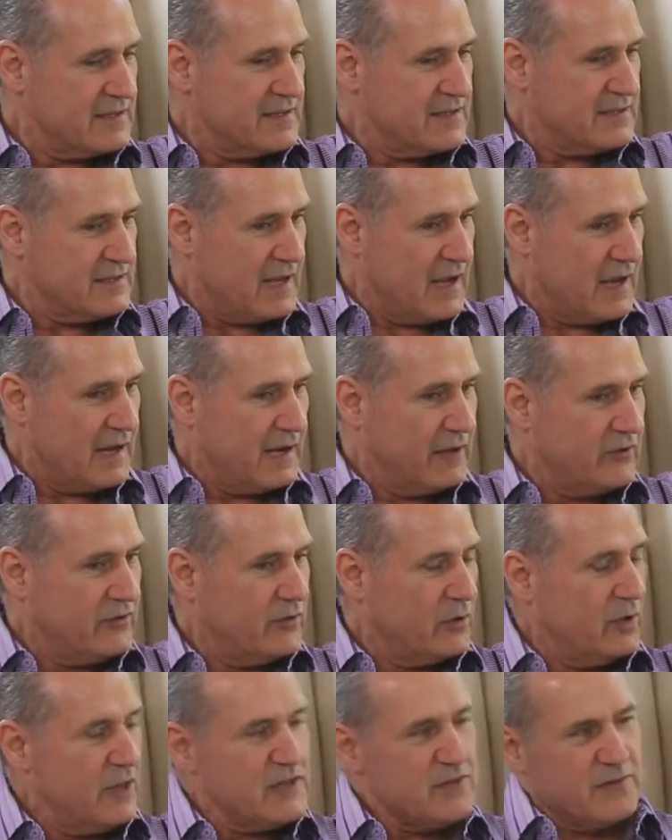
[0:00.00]
science.
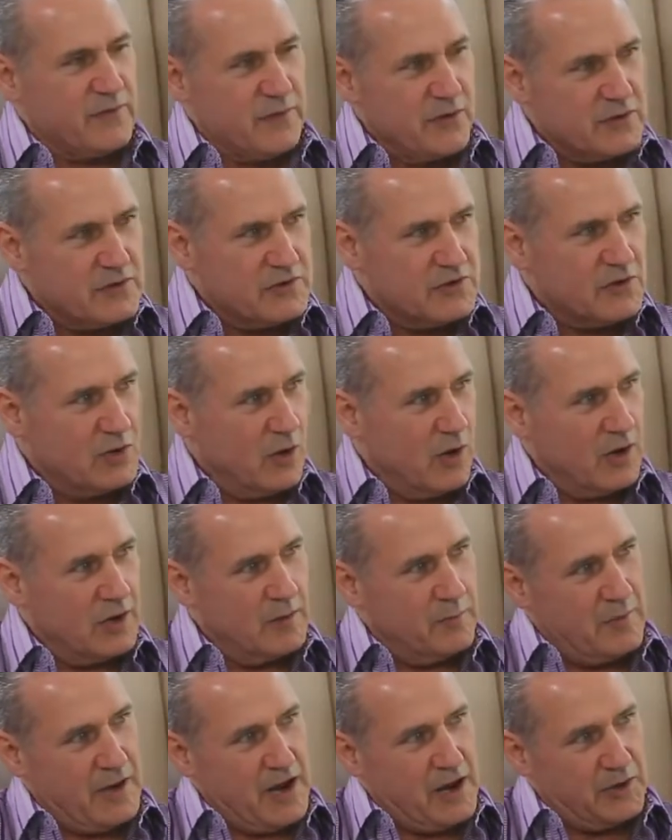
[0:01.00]
So let's first
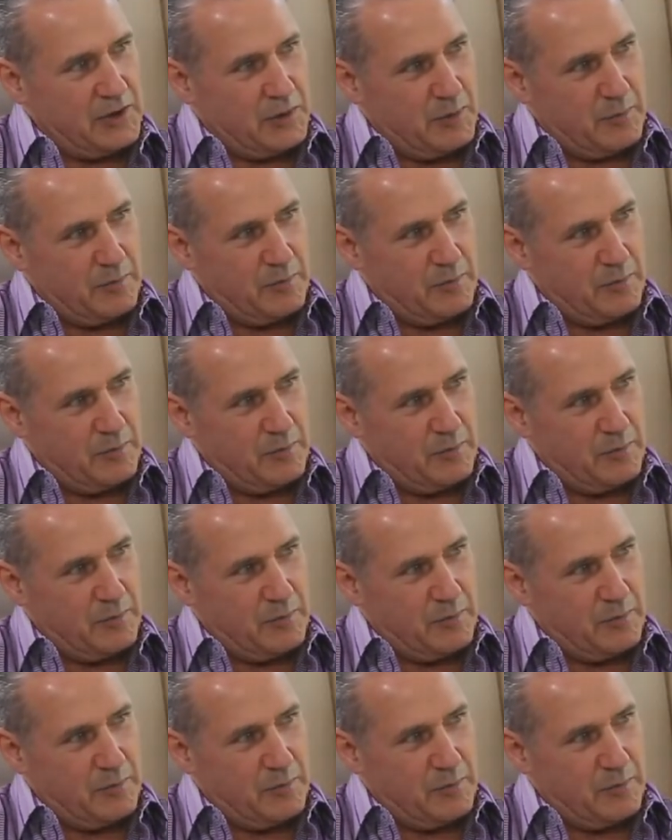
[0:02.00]
talk about your